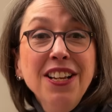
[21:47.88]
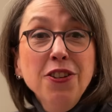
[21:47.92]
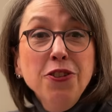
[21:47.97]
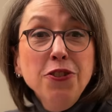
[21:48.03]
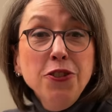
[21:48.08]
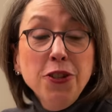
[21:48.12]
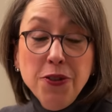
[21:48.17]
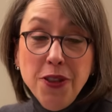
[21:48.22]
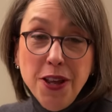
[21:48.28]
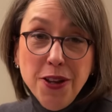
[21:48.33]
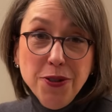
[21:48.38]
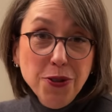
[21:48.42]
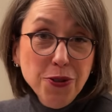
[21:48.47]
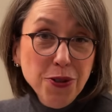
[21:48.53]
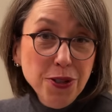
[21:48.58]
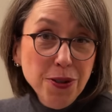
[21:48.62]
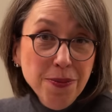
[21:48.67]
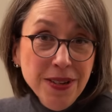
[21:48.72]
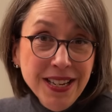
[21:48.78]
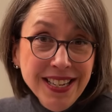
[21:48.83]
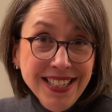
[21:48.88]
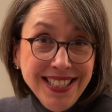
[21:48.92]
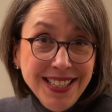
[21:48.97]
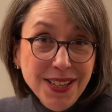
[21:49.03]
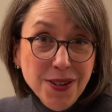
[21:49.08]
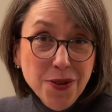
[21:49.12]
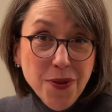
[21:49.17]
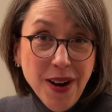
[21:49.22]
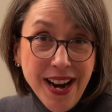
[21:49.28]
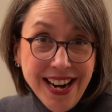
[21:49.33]
So those are some
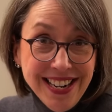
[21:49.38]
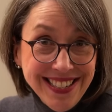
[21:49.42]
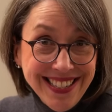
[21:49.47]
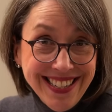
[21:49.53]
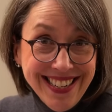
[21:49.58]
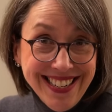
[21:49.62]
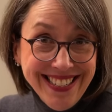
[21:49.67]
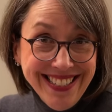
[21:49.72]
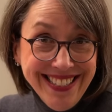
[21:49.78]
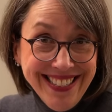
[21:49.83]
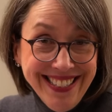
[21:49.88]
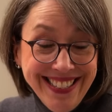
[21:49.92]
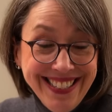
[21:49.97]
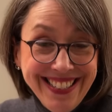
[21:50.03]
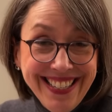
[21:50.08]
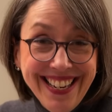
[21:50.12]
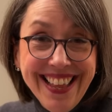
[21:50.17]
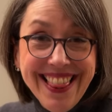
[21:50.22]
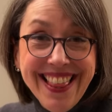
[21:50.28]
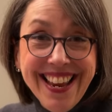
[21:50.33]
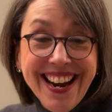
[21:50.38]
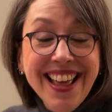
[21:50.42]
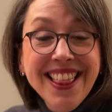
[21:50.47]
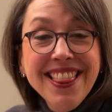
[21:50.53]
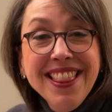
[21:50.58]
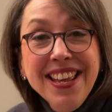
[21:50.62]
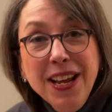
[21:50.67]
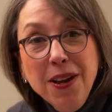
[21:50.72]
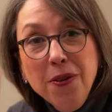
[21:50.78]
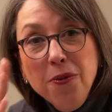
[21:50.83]
considerations that I
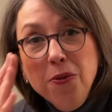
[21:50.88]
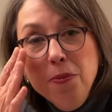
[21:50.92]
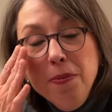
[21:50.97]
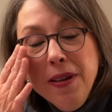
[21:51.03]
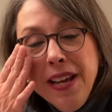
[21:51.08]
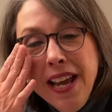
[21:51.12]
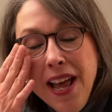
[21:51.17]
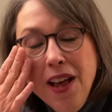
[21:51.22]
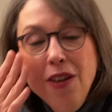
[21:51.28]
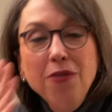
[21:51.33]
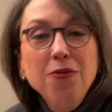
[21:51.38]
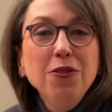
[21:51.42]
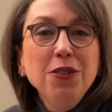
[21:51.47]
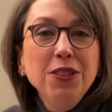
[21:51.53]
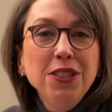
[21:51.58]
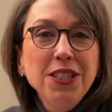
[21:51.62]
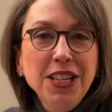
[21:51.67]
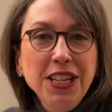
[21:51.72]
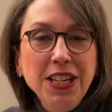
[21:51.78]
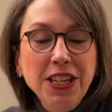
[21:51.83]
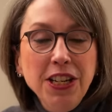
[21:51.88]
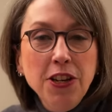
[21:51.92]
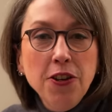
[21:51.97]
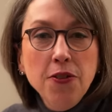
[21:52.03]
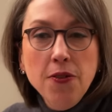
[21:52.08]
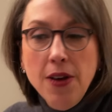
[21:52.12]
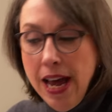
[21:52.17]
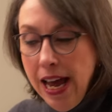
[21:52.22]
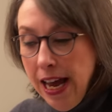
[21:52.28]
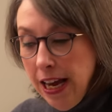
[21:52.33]
think will be helpful to
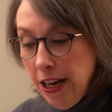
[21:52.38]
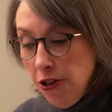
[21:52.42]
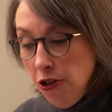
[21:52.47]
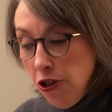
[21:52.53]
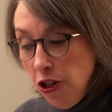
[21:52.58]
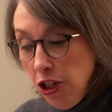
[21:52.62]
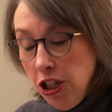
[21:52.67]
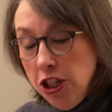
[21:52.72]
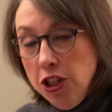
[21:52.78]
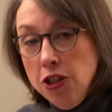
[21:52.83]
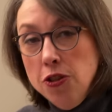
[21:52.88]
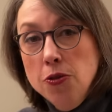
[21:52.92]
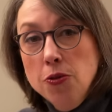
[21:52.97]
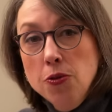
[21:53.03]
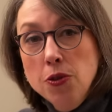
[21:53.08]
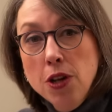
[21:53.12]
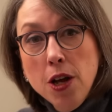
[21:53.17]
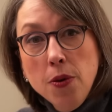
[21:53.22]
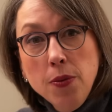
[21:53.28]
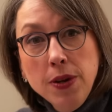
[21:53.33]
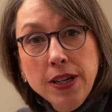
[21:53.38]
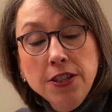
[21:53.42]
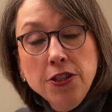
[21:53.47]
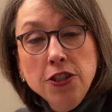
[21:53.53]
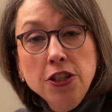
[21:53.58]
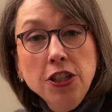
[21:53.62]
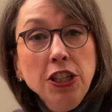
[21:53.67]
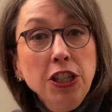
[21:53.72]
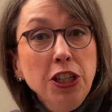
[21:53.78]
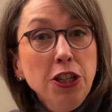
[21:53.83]
you as you go
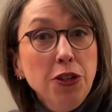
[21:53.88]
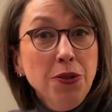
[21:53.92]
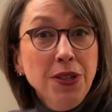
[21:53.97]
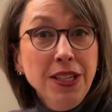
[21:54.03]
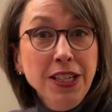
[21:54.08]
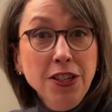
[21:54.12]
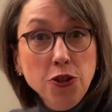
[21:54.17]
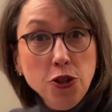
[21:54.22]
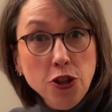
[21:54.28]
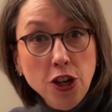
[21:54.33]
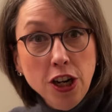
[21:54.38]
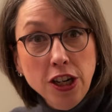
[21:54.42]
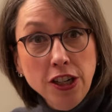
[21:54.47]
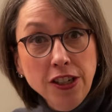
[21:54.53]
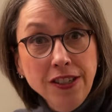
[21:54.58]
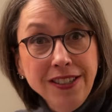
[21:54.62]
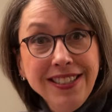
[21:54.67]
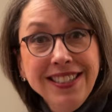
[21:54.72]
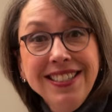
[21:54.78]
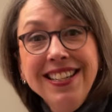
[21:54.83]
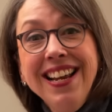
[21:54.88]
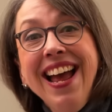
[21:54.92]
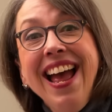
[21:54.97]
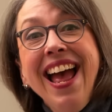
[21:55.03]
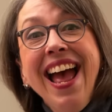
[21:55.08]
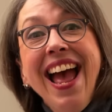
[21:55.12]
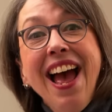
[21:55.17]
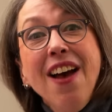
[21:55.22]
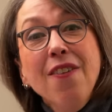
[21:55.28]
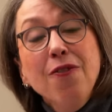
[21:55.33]
into using shirts
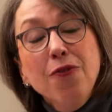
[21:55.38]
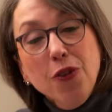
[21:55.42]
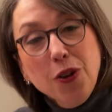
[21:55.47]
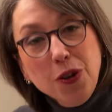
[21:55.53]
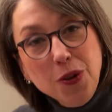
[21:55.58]
for